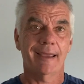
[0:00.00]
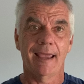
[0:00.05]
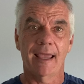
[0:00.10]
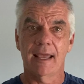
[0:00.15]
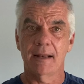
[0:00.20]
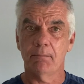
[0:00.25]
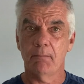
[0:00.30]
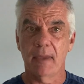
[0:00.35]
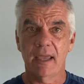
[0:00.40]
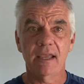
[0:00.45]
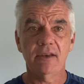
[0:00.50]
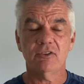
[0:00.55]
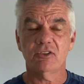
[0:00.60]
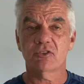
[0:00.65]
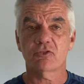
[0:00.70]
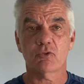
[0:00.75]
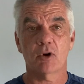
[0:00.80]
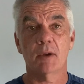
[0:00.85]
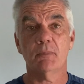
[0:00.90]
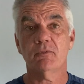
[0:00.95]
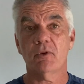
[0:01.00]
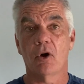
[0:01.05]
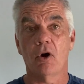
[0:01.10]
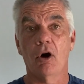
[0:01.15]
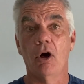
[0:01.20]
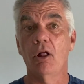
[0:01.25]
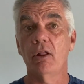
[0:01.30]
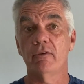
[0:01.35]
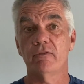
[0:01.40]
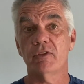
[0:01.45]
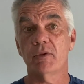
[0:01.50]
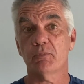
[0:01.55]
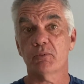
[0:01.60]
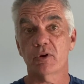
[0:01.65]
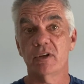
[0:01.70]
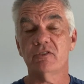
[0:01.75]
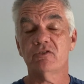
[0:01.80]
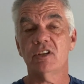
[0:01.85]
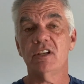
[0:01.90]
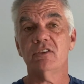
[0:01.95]
and may disrupt all of the
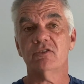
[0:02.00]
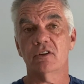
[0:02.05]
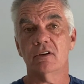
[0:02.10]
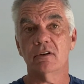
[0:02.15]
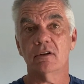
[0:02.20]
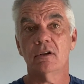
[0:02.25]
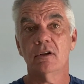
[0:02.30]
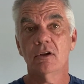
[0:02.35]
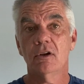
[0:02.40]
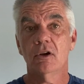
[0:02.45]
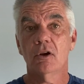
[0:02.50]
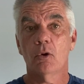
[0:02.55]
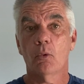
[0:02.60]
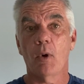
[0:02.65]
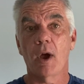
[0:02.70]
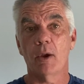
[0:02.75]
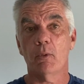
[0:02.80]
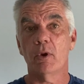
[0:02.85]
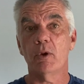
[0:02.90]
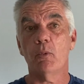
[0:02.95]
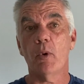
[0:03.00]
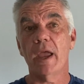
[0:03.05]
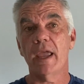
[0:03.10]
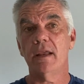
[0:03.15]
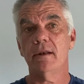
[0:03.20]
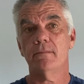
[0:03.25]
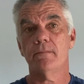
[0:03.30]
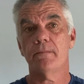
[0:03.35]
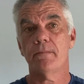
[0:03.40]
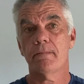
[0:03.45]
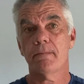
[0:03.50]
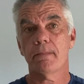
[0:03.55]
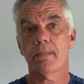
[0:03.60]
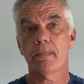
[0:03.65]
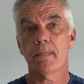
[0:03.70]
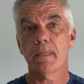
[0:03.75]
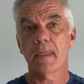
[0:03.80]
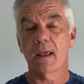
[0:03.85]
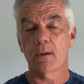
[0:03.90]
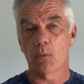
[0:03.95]
preseason while we wait
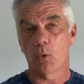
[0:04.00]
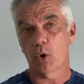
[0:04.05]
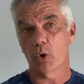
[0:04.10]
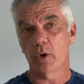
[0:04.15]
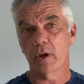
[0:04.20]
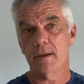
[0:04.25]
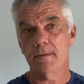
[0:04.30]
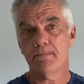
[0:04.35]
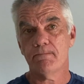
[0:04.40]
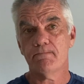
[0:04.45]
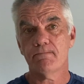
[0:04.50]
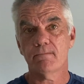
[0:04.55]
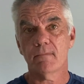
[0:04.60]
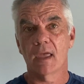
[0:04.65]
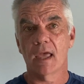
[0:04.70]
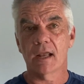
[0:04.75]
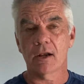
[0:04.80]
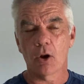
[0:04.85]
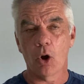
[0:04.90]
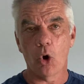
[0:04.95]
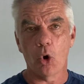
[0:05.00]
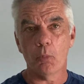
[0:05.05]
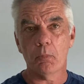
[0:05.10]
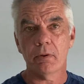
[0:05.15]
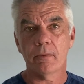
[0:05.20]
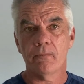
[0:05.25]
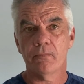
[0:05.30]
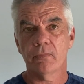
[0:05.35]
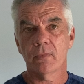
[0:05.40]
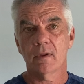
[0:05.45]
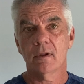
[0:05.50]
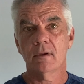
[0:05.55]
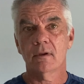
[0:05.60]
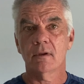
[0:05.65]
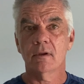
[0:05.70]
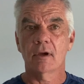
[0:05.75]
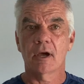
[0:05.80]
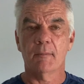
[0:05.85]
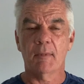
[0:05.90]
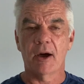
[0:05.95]
and worry and hope
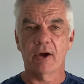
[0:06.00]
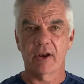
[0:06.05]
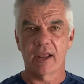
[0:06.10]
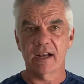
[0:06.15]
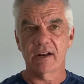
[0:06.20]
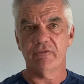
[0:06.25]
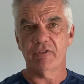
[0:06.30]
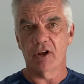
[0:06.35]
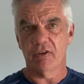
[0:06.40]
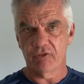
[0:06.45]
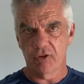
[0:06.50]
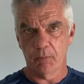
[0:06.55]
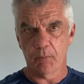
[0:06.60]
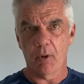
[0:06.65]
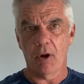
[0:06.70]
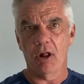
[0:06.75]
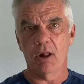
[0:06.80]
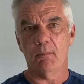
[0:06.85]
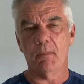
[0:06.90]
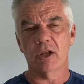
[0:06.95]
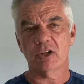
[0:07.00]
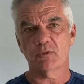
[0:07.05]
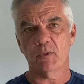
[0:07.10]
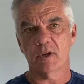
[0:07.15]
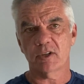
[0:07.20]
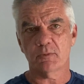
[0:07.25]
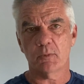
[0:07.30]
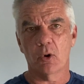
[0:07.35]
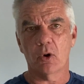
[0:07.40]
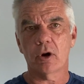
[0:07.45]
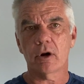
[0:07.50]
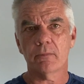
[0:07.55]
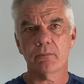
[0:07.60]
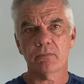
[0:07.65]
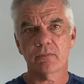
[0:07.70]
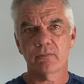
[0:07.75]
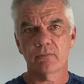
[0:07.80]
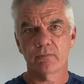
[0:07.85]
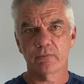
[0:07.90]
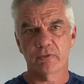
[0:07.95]
about NFL football and much, much more.
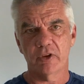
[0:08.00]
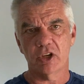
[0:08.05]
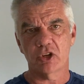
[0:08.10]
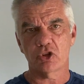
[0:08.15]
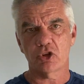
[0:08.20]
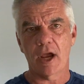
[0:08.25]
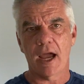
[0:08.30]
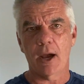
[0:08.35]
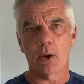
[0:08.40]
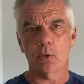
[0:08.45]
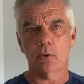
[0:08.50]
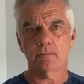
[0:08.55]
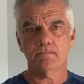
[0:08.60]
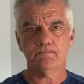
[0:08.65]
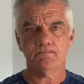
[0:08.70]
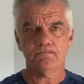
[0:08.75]
Fish out.